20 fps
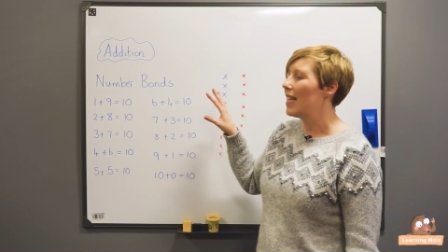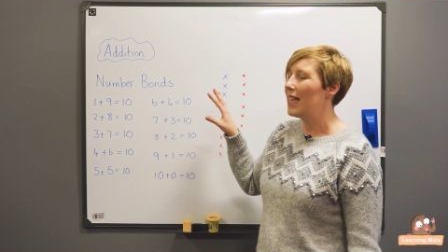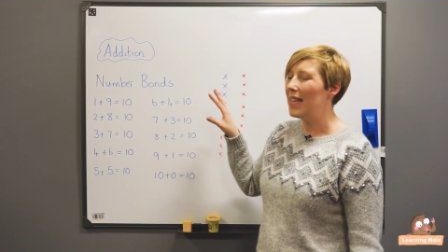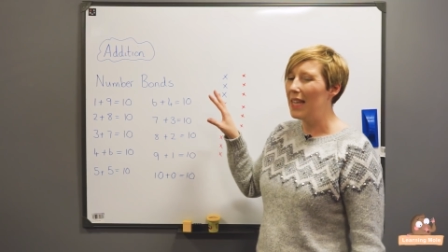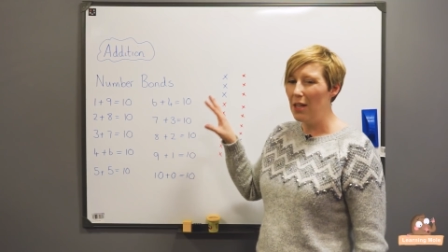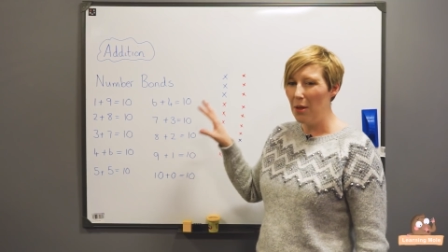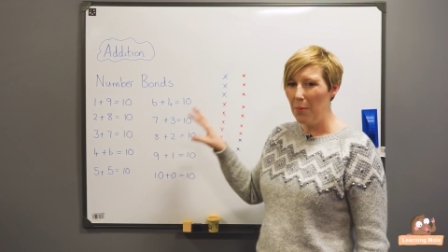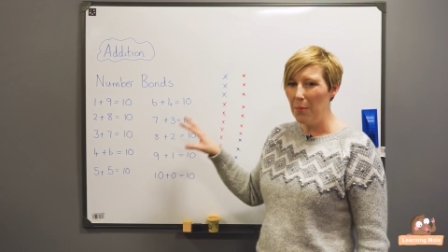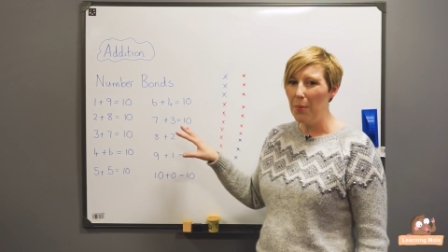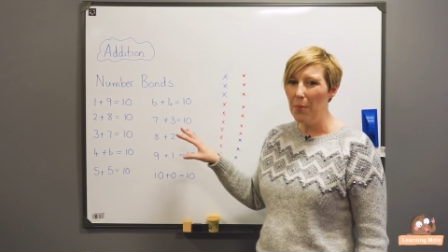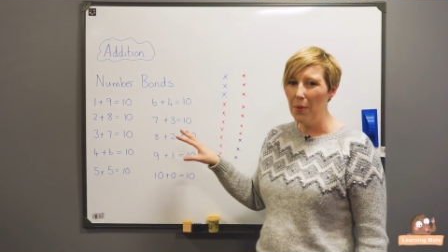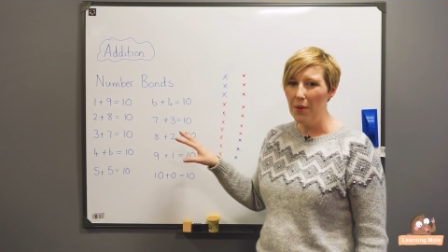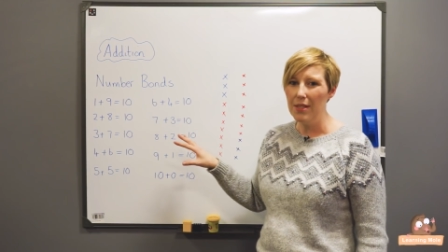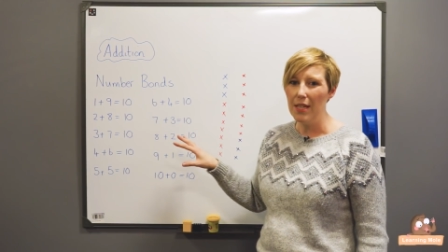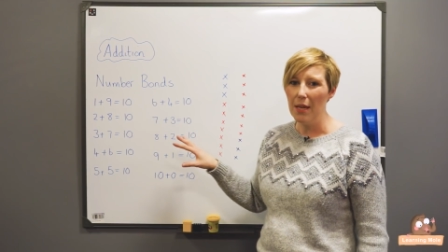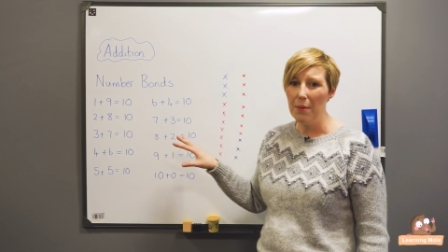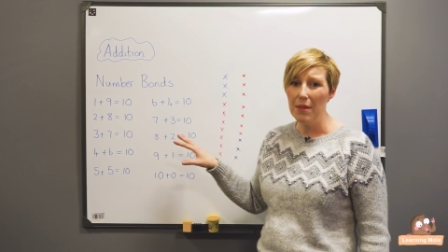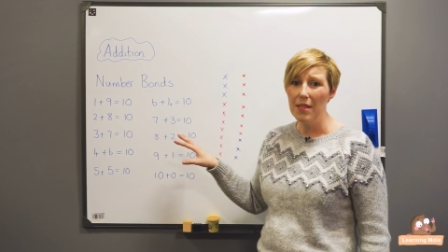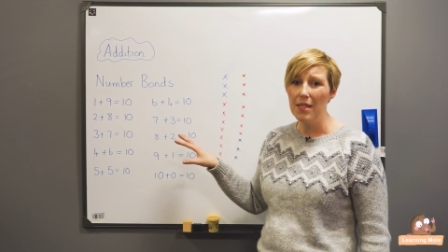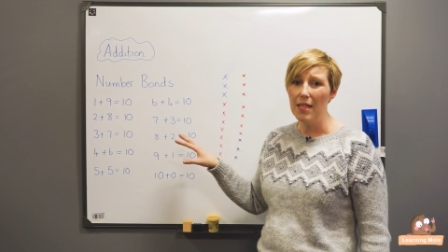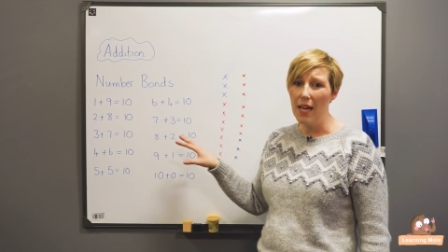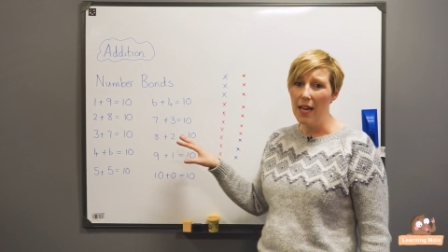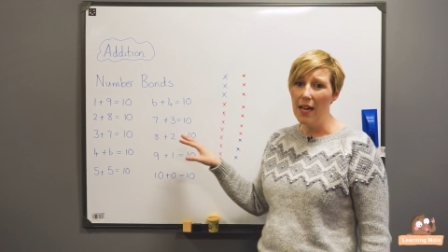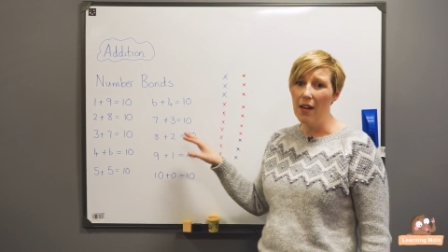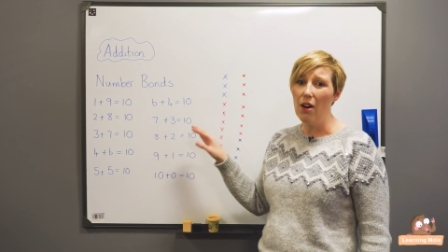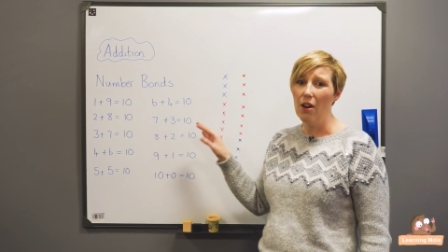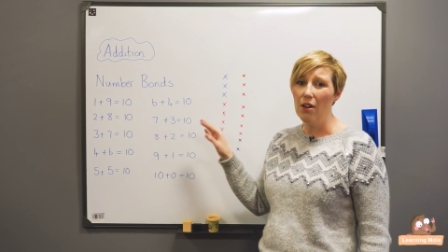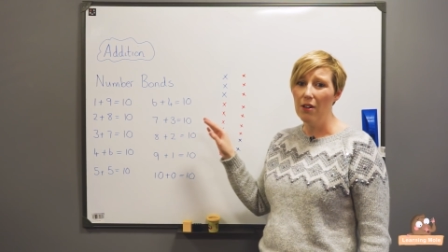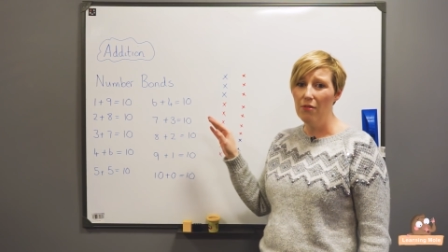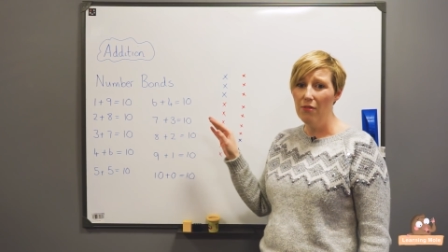the number bonds, I would say,
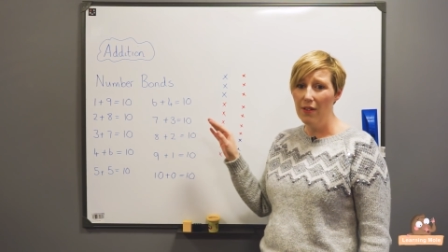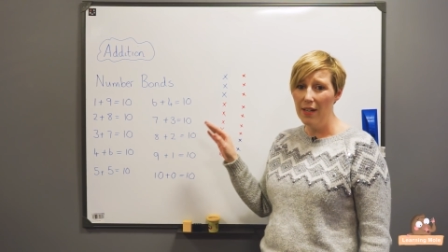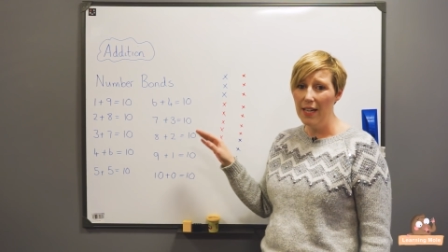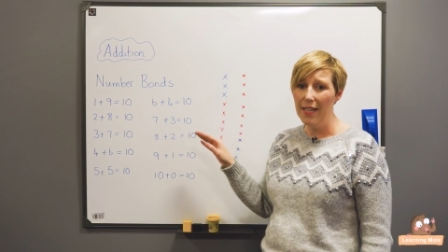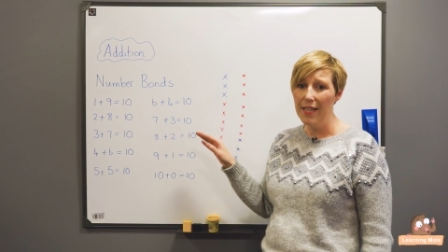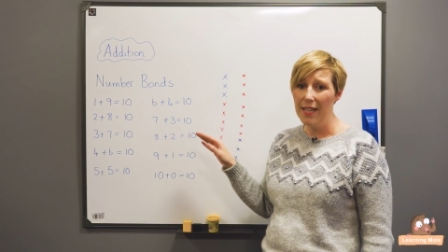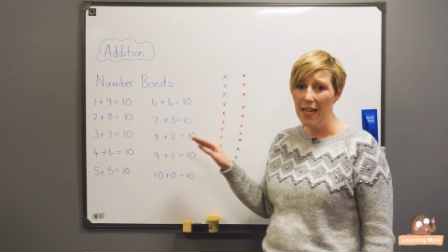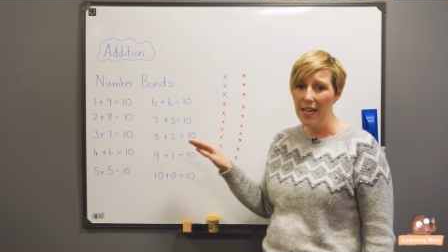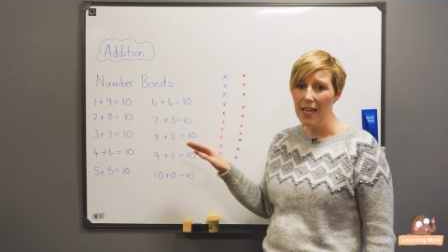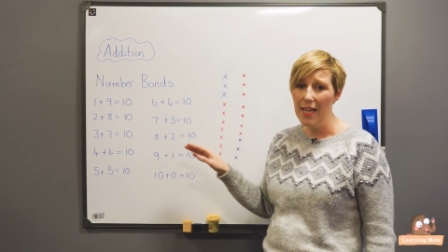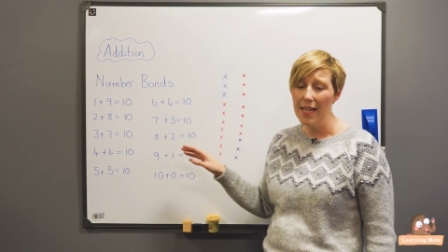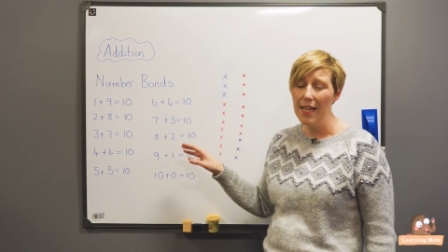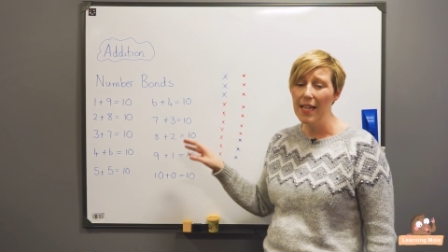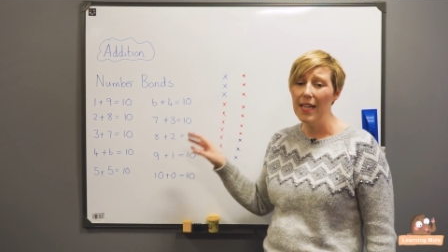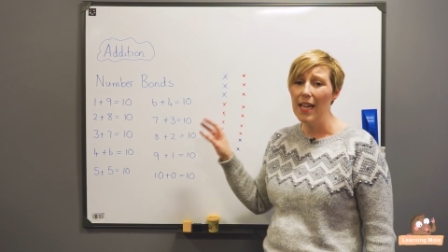are really key.